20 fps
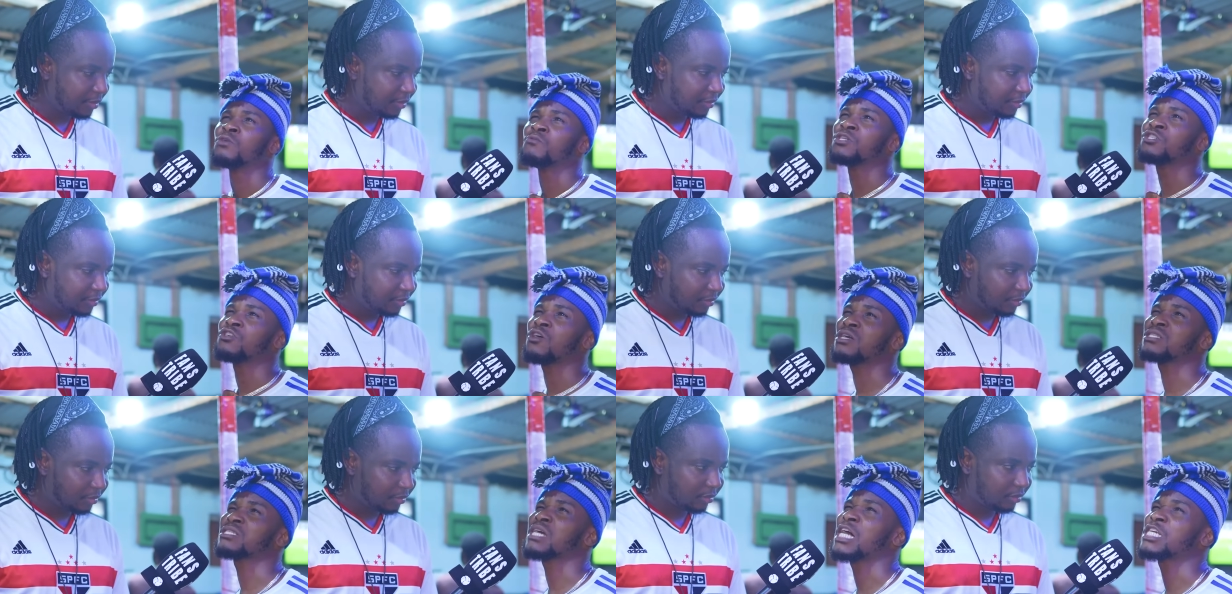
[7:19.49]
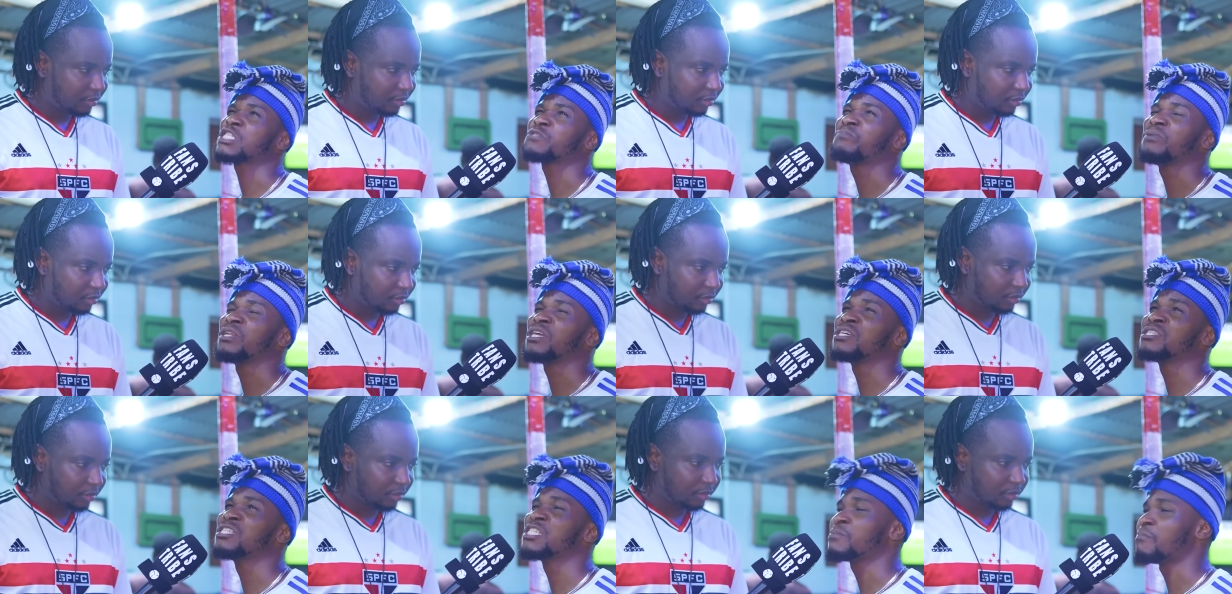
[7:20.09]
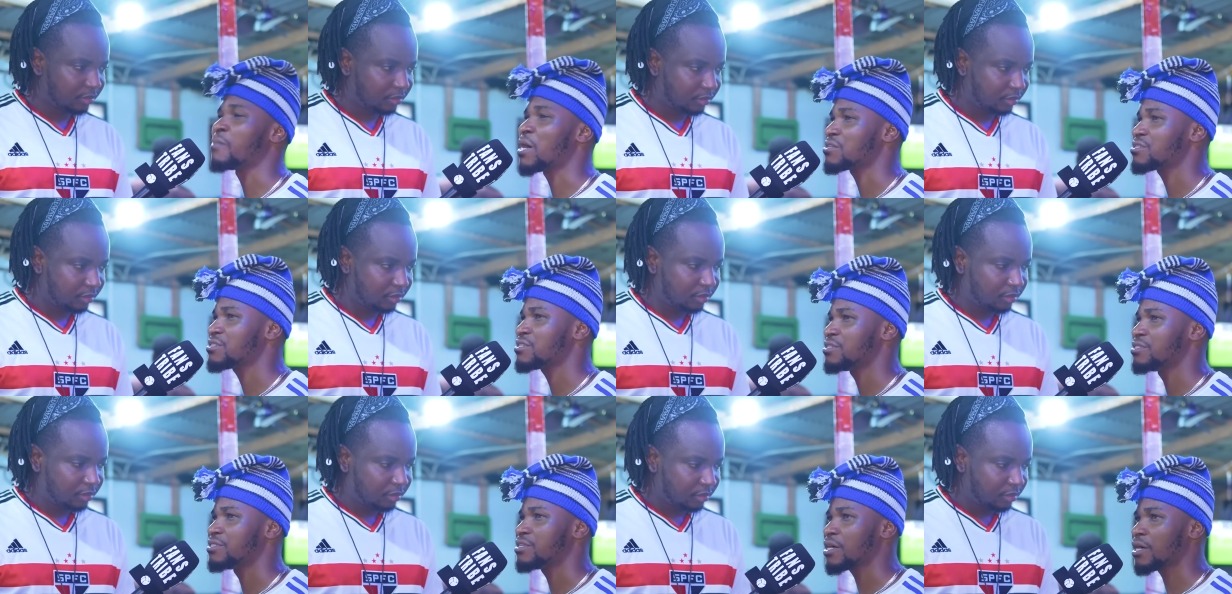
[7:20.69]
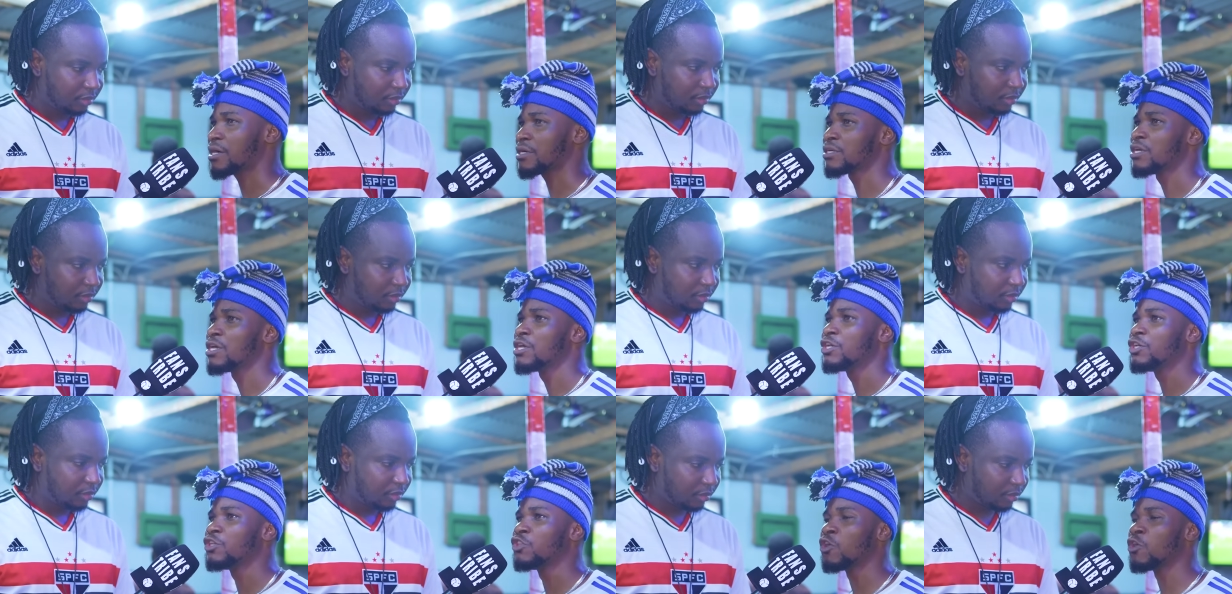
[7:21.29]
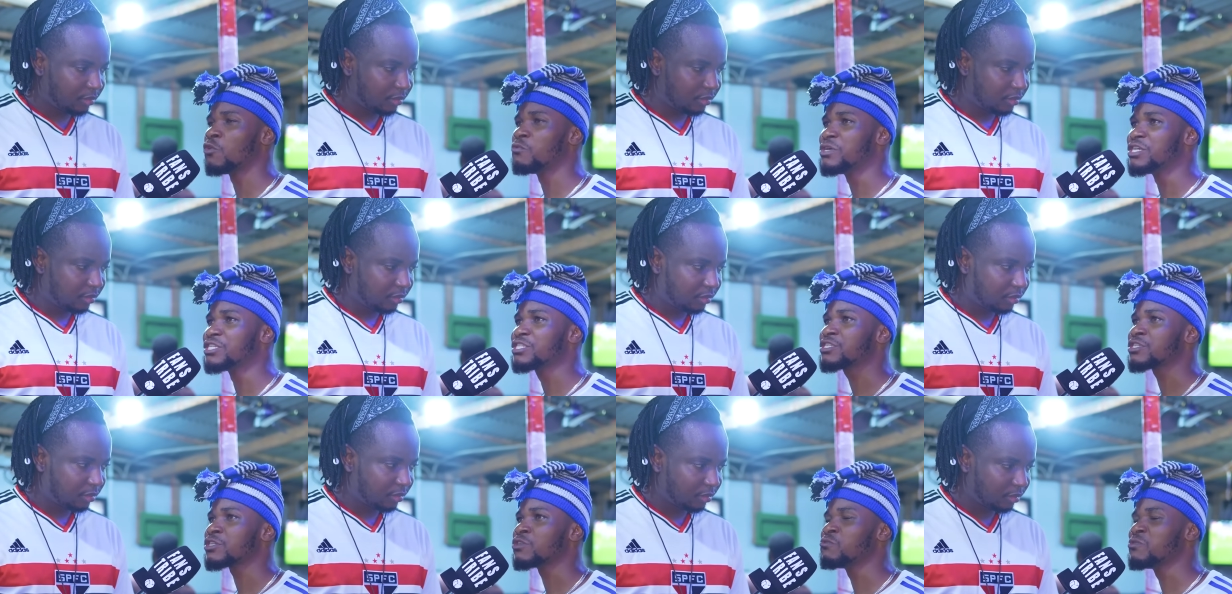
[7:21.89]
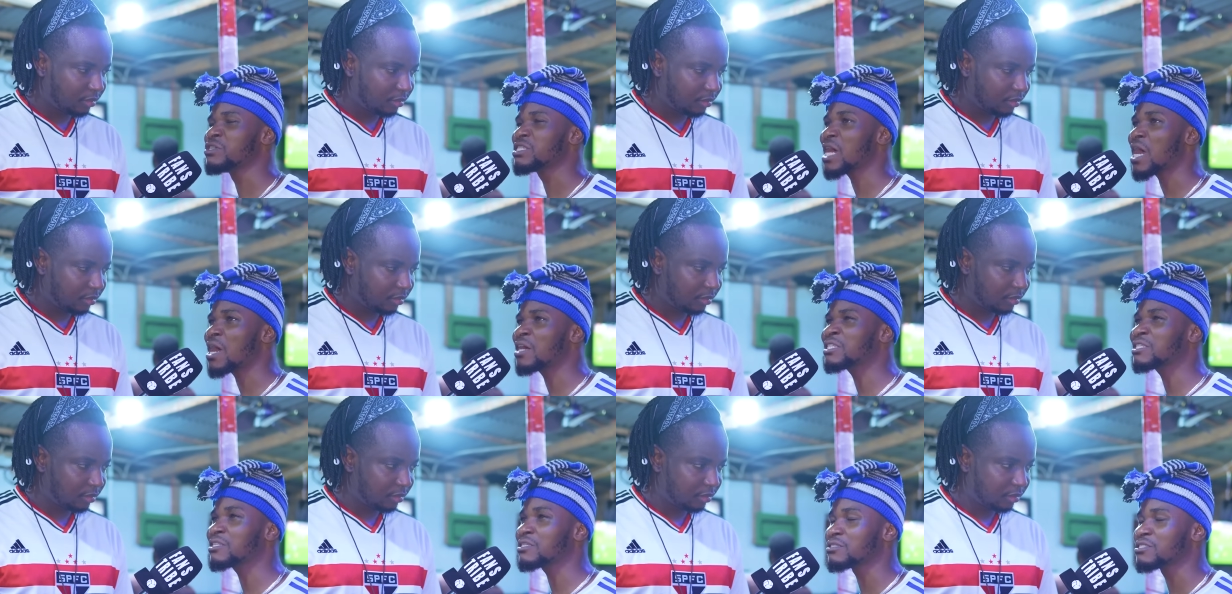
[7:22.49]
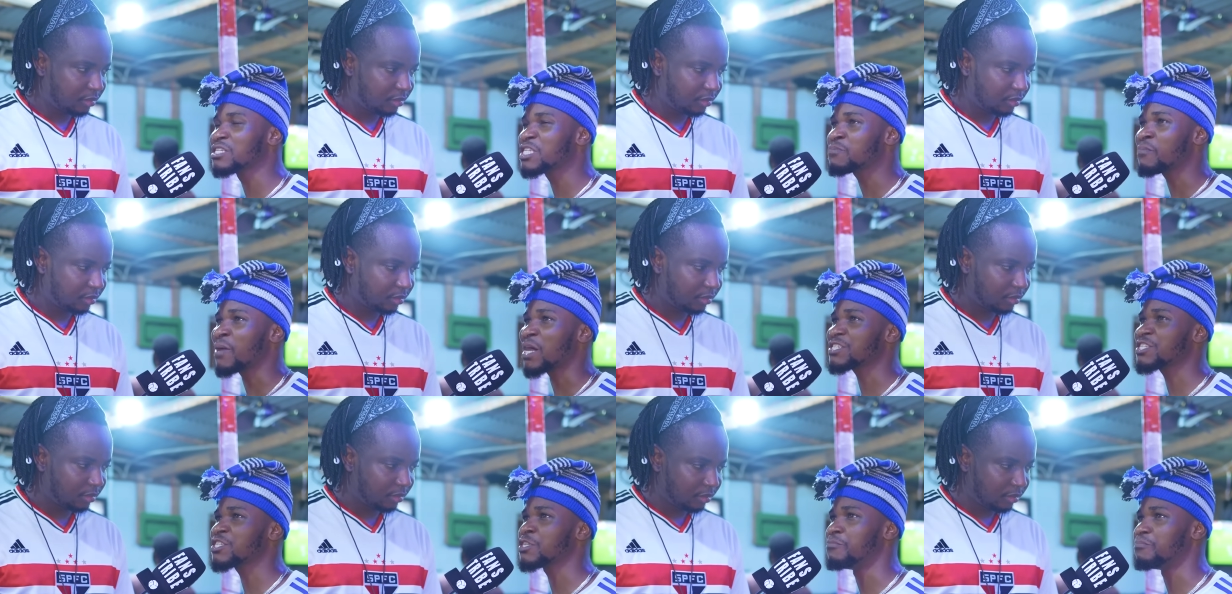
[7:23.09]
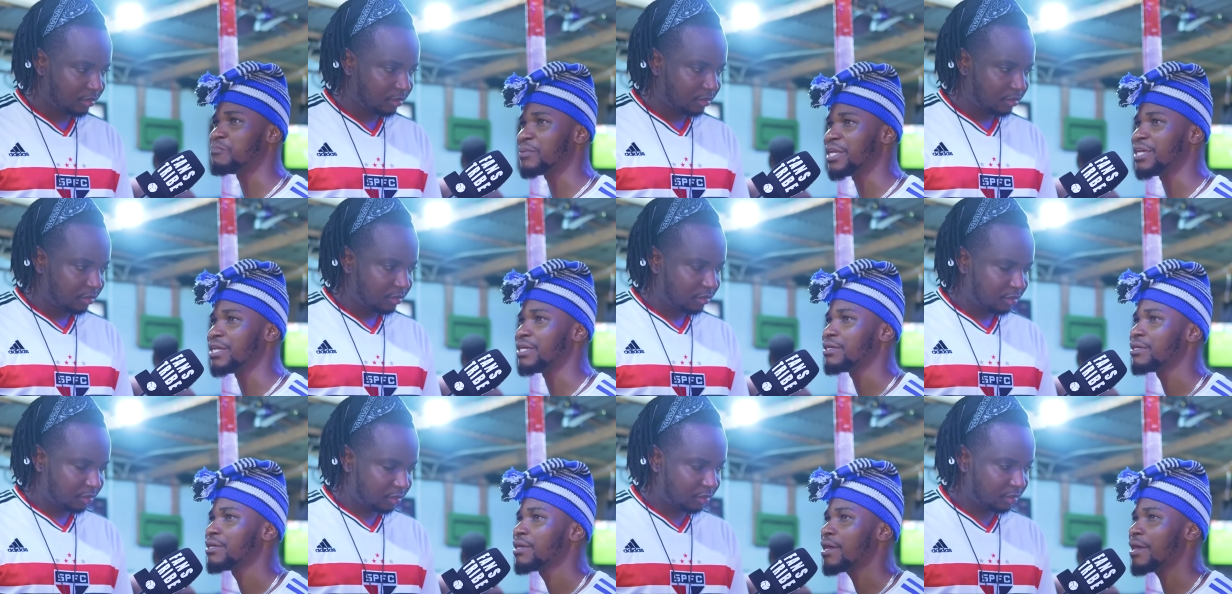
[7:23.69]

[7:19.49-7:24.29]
Speaker 1: We just got to play this match in there. You know, with how this match in play,